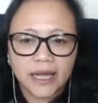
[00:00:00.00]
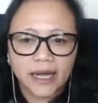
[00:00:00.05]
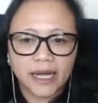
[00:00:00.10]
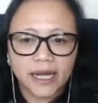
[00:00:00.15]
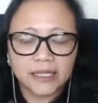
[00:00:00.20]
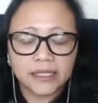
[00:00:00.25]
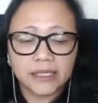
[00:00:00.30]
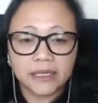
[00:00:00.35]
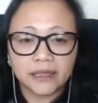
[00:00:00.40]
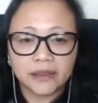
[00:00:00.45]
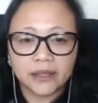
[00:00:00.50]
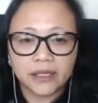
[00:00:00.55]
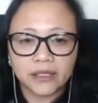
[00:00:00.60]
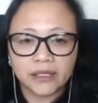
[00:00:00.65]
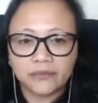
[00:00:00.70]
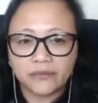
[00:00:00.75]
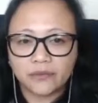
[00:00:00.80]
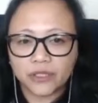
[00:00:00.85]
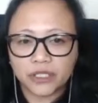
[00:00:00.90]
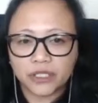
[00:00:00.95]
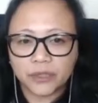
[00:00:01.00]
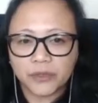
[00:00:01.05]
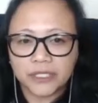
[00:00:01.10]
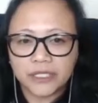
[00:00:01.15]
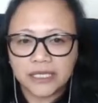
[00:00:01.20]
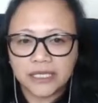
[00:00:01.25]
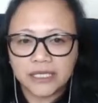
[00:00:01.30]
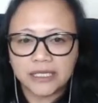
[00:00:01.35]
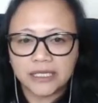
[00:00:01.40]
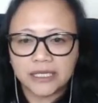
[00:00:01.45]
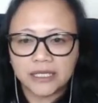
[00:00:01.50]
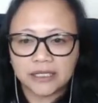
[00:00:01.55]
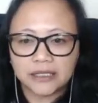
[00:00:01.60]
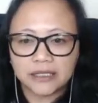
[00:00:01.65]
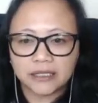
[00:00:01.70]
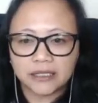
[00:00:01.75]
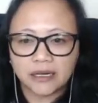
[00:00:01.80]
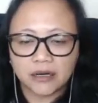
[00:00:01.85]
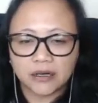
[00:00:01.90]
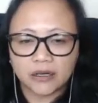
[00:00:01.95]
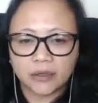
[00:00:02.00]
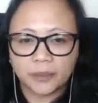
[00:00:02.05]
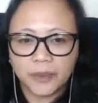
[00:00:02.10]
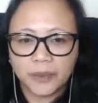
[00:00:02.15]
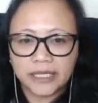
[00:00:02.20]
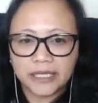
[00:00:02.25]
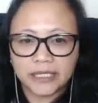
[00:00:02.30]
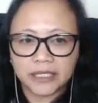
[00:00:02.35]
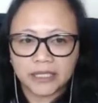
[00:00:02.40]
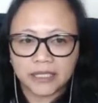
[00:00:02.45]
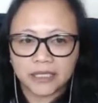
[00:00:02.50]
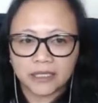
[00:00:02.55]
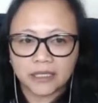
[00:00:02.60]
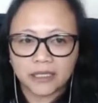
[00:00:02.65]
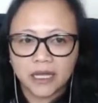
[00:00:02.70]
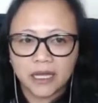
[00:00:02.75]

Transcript: until the divorce proceedings are completed.